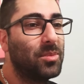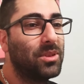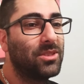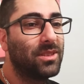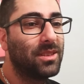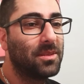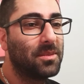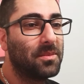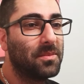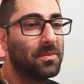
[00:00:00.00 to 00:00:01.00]
a picture of
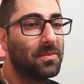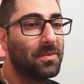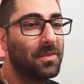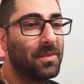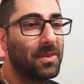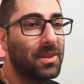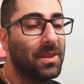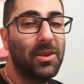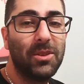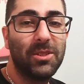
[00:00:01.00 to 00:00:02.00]
them.
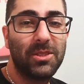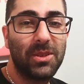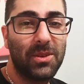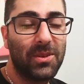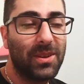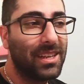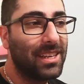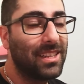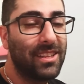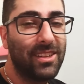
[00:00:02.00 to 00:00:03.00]
So I
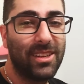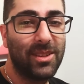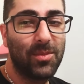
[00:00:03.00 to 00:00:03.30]
get the